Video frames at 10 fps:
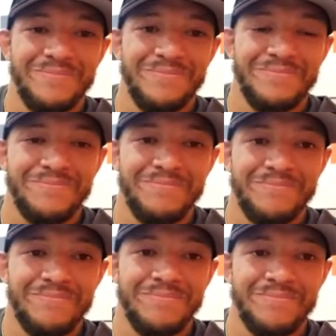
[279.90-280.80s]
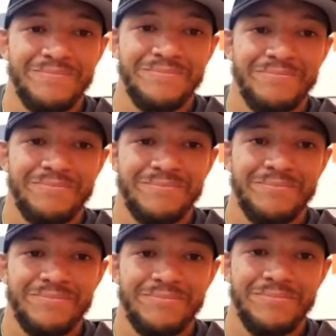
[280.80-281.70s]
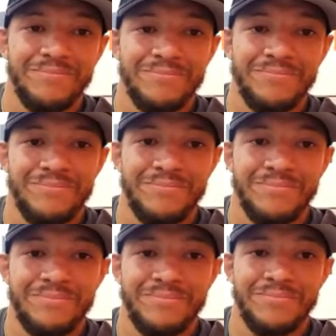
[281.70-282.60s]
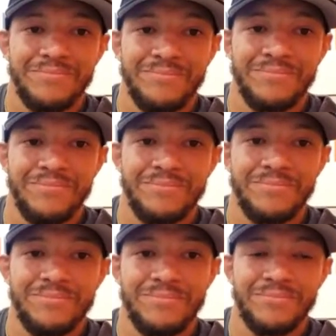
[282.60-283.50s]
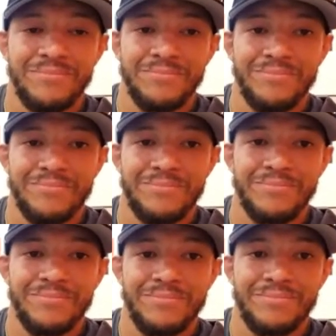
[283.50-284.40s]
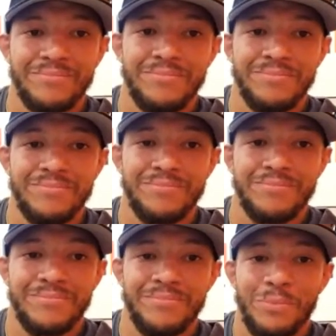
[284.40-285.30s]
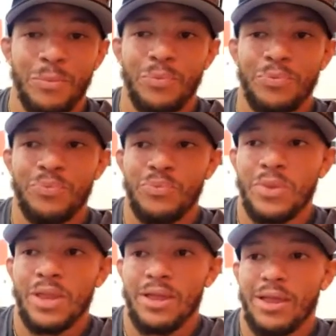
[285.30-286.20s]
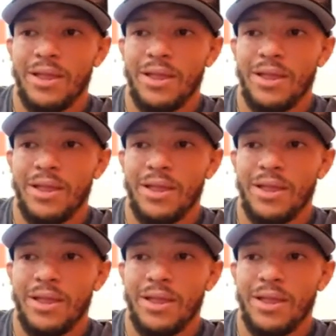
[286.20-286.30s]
(silent)